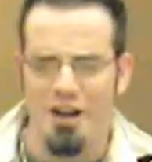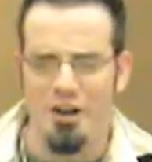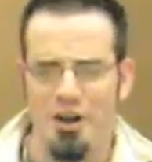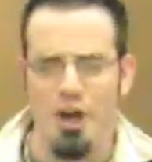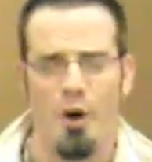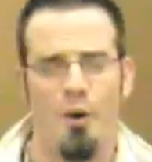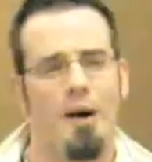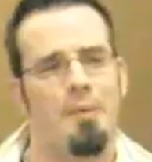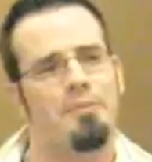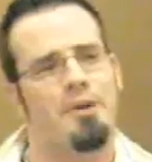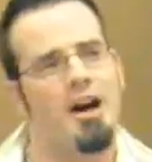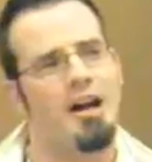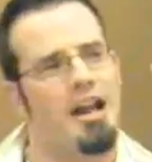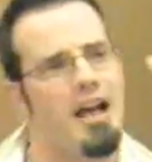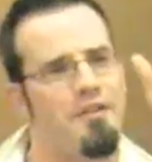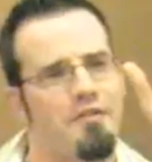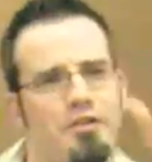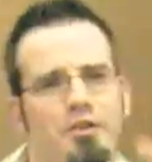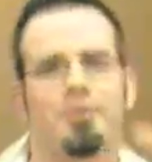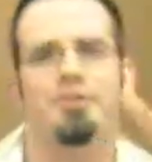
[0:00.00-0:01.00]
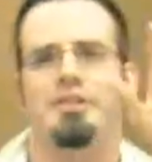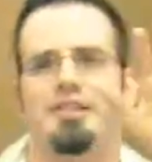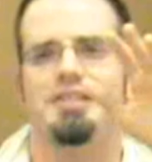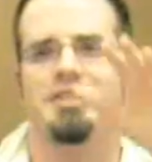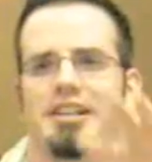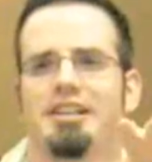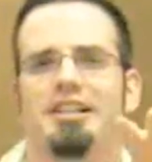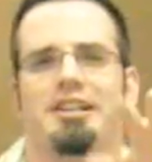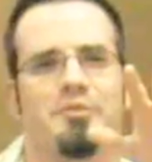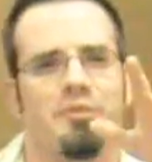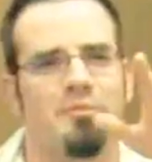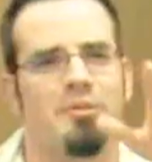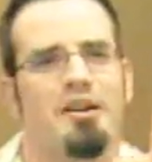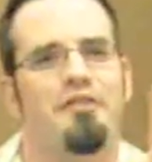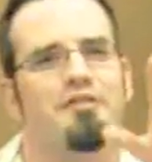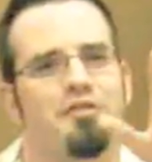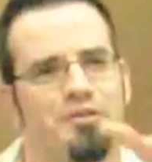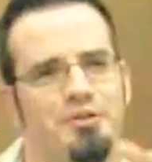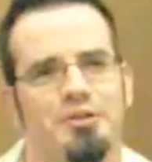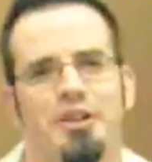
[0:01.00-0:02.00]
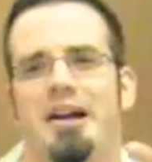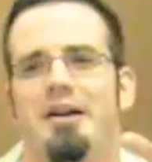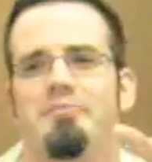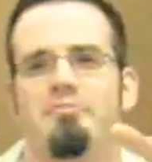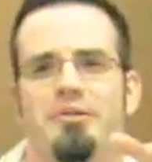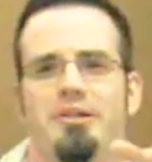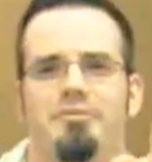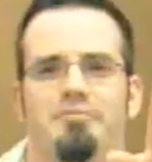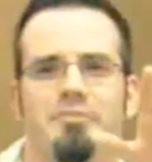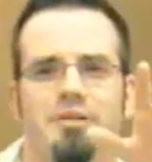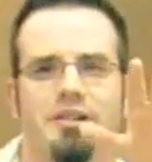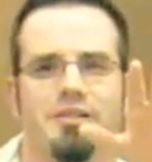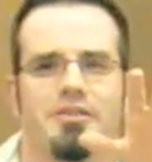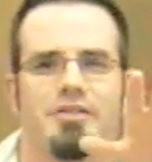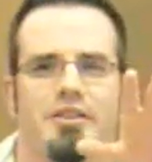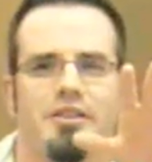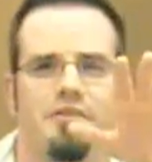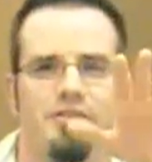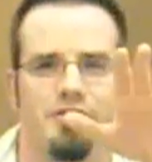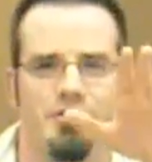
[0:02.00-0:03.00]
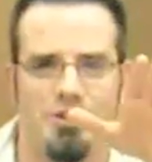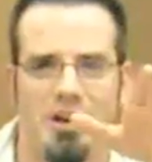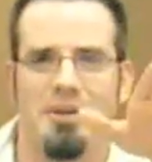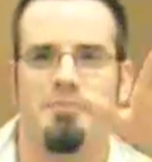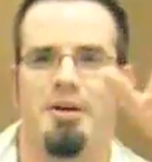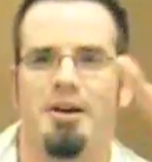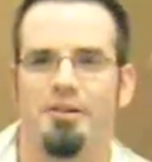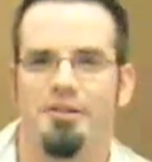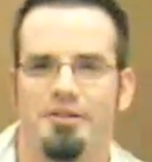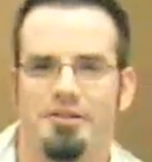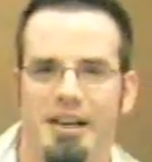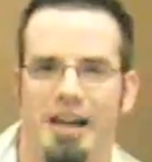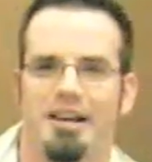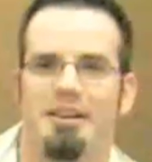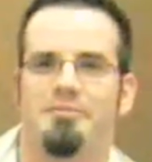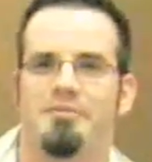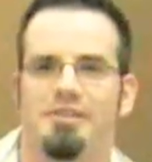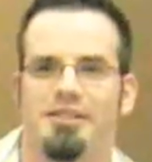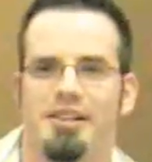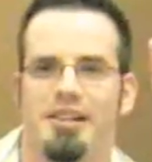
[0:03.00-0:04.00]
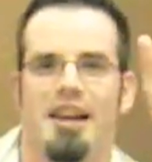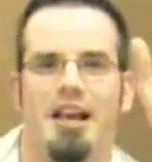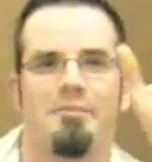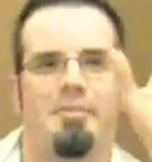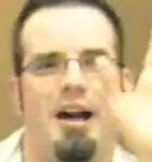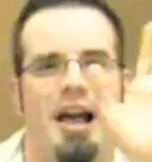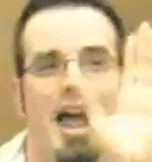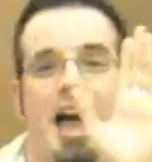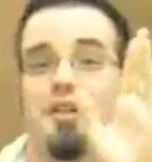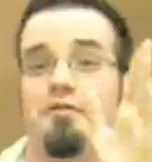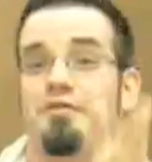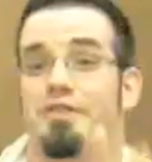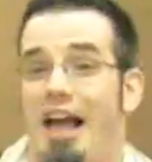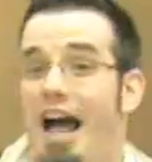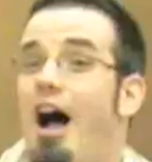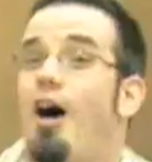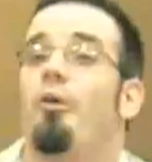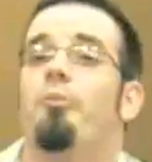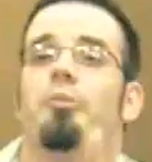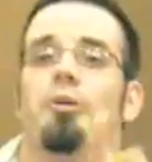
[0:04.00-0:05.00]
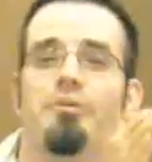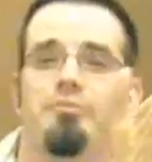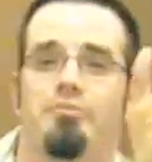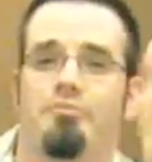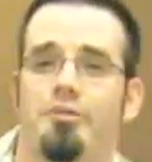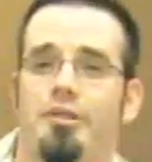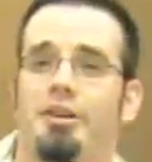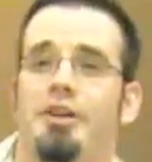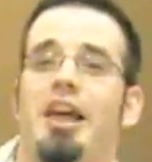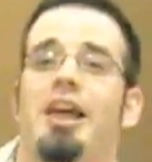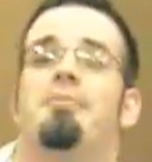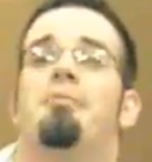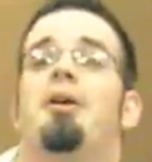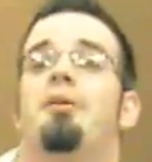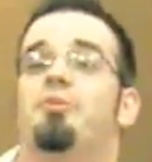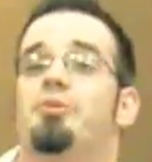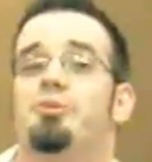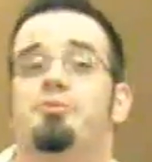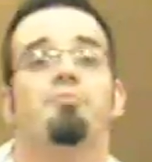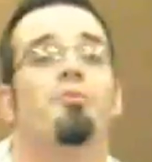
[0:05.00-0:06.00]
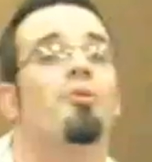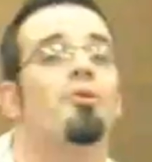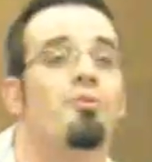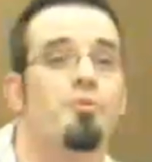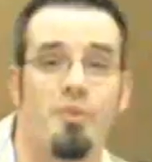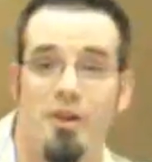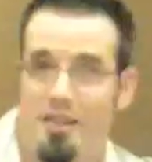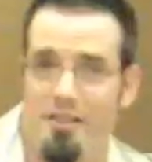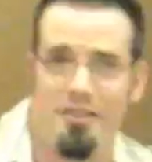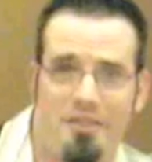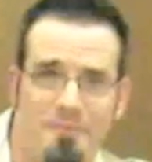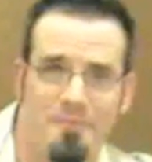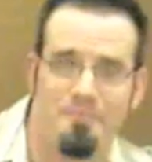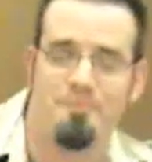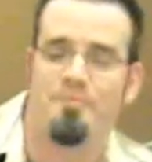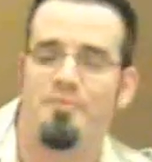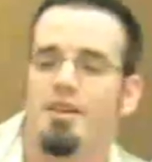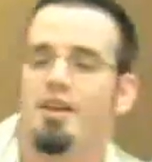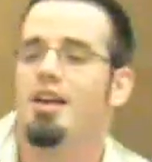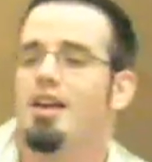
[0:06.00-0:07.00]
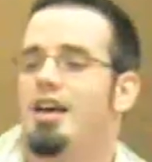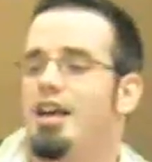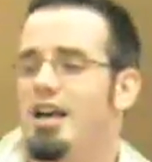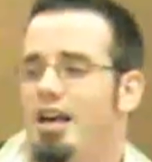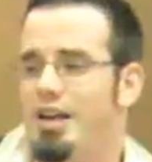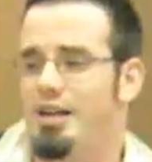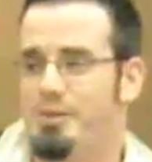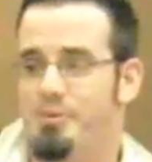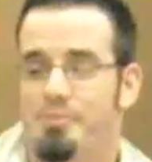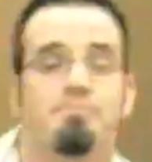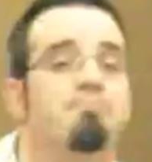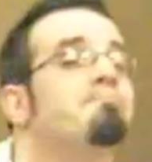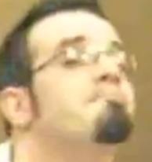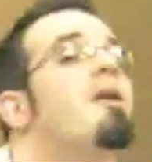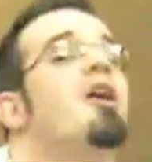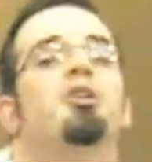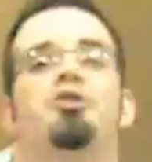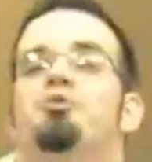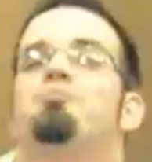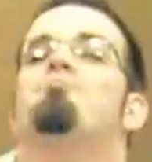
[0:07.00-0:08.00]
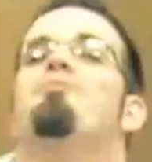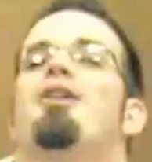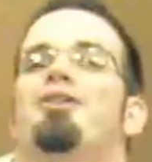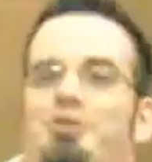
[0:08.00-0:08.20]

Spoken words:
and no, I'm not ever going to tell anyone my full name, but J.Michael Tatum is the name I have now, but the name I was born with is much,